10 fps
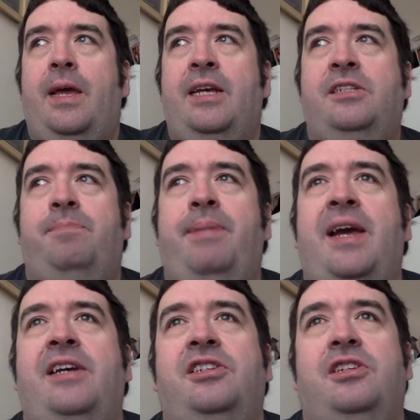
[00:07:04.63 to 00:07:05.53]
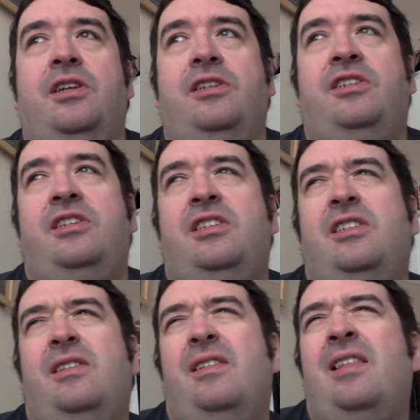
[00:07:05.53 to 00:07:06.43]
It's based.
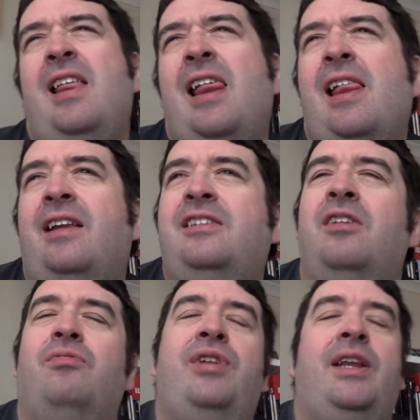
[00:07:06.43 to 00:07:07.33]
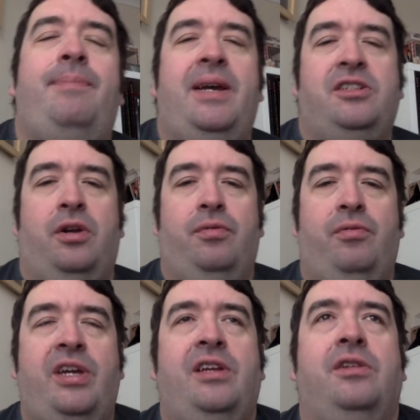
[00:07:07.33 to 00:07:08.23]
It's not really based on a
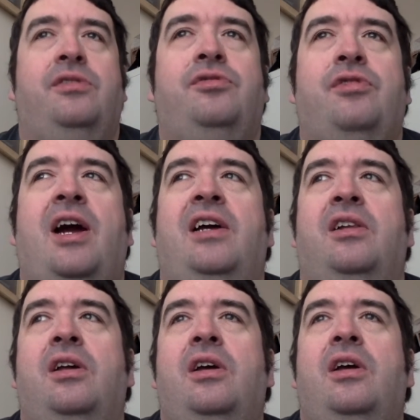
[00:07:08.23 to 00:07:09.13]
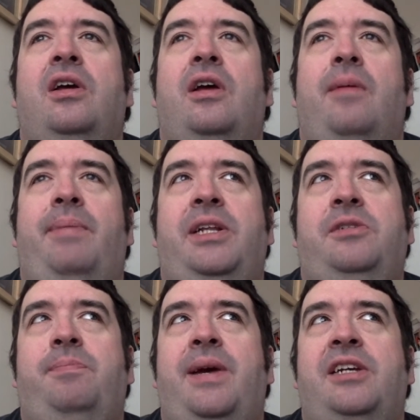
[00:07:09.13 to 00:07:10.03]
real trial, but
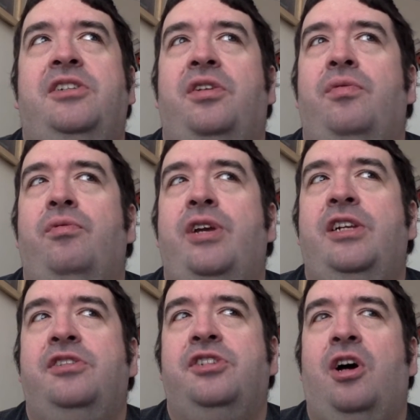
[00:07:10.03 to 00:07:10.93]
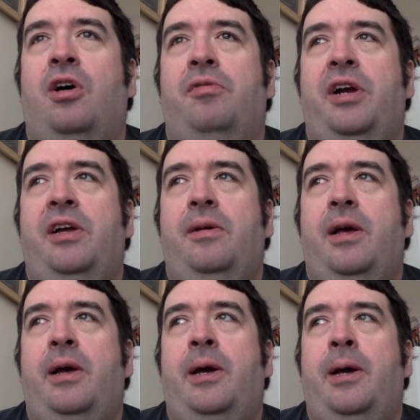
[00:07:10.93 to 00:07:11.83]
it's based on a real story
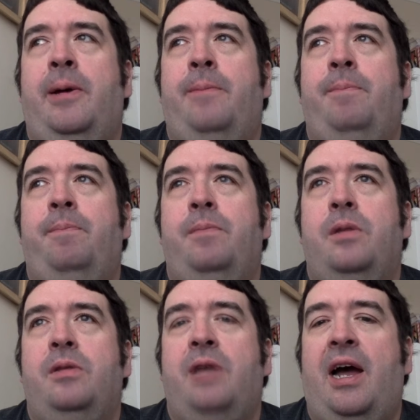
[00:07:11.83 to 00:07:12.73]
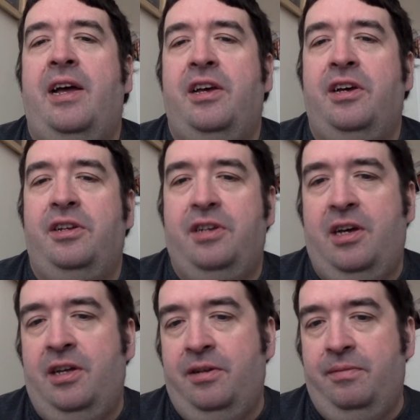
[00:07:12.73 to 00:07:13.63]
that I heard,
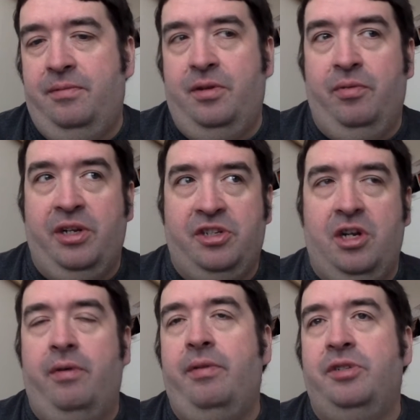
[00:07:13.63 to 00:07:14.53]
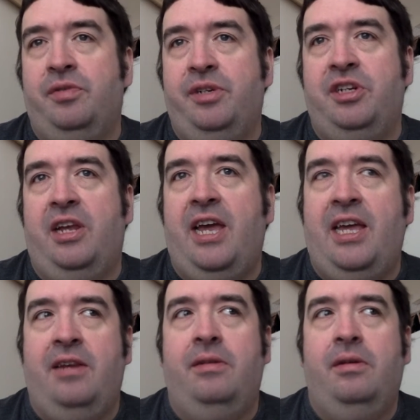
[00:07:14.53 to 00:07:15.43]
and the real story was originally
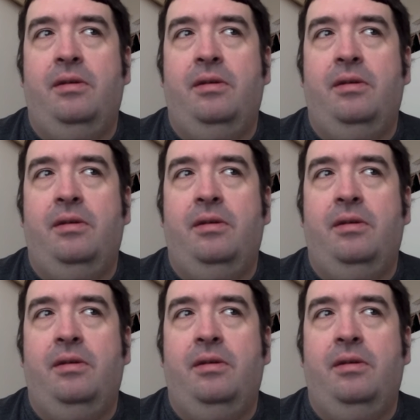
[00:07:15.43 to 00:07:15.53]
in